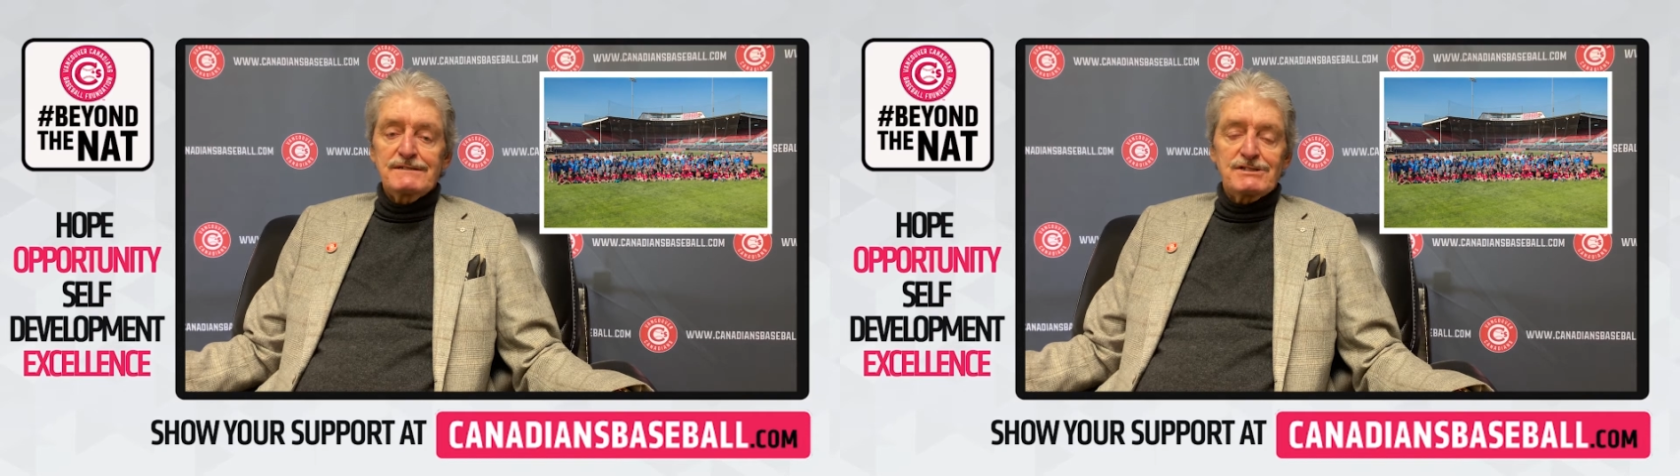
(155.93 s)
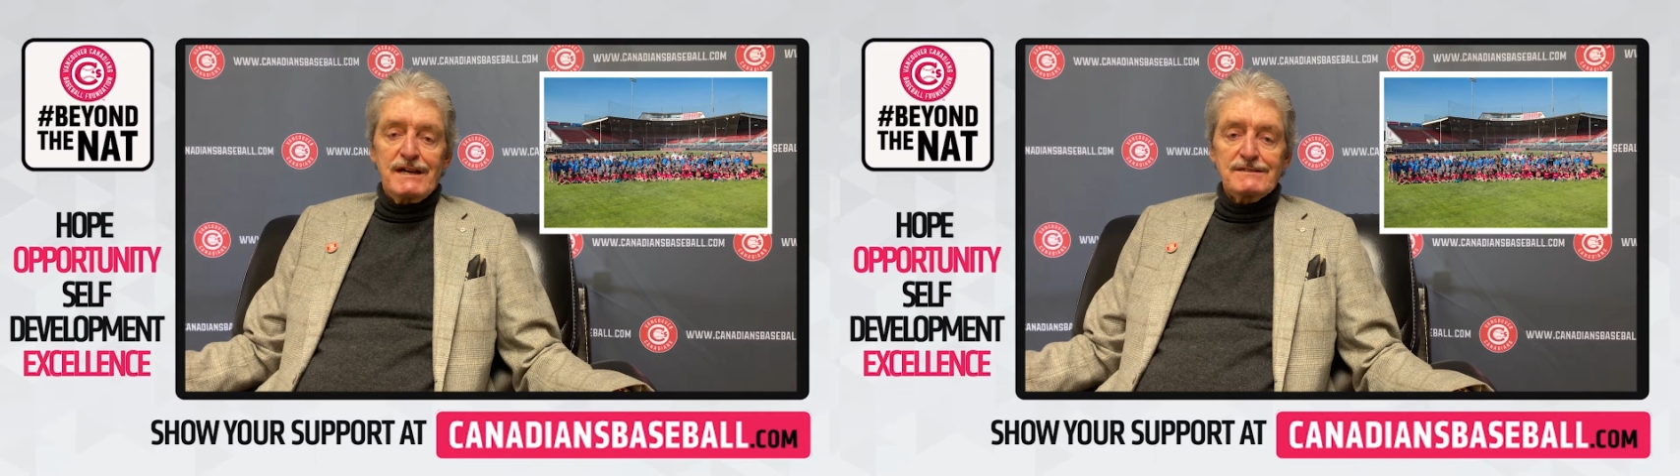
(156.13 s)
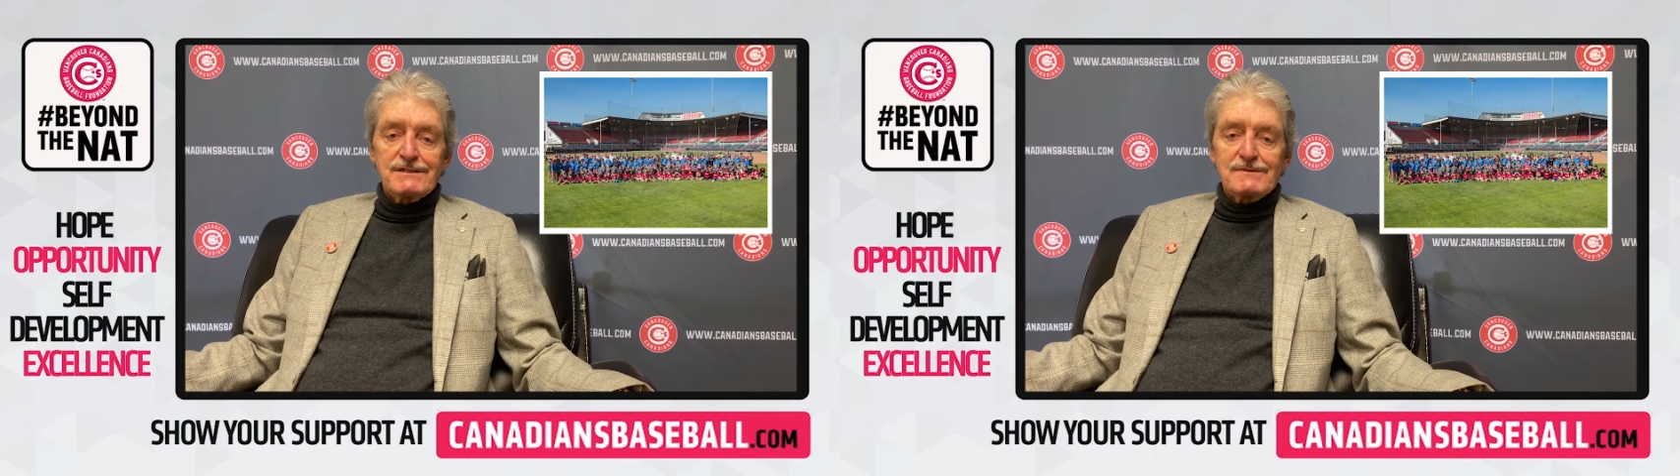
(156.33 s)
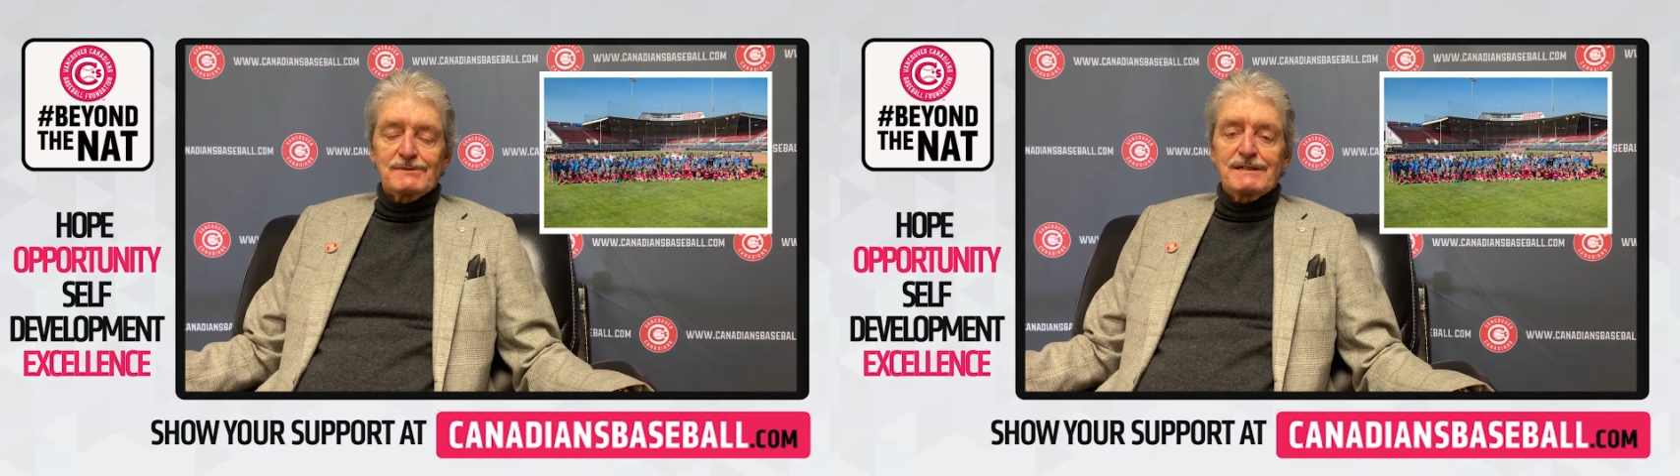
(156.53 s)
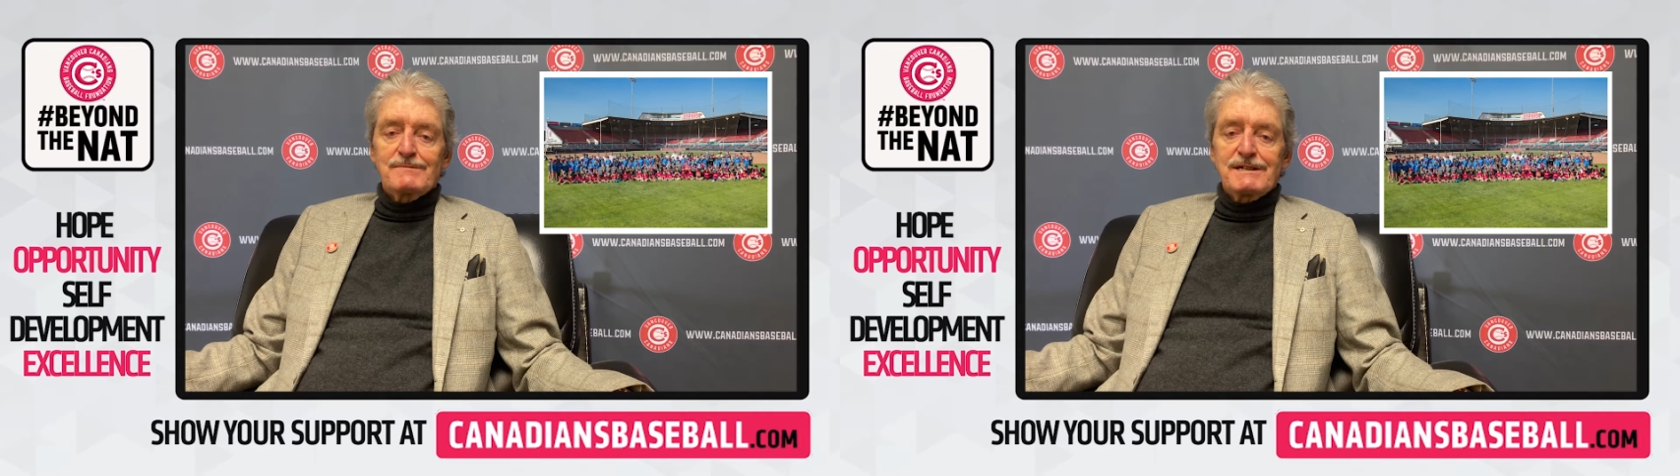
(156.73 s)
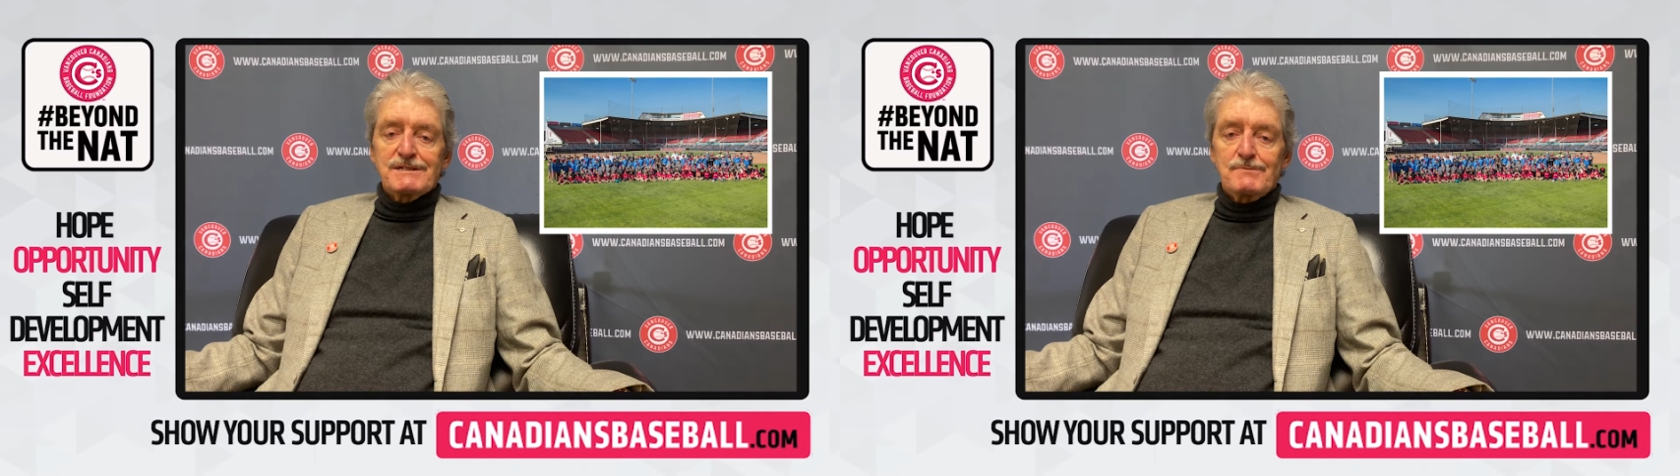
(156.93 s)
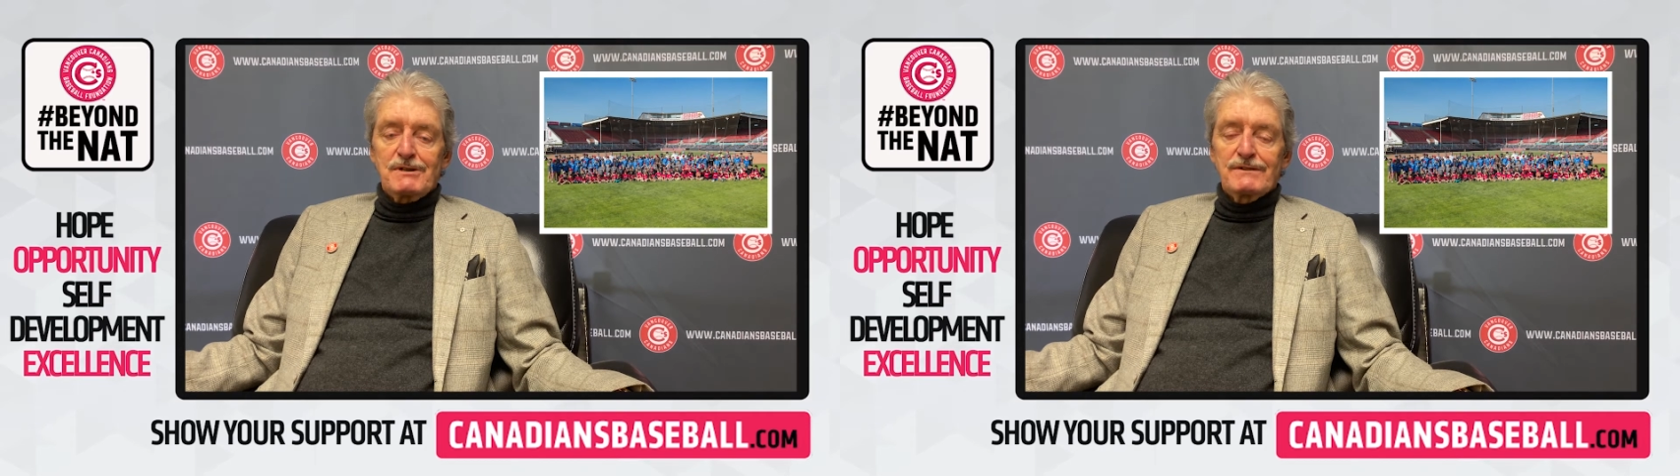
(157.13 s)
chance to play baseball.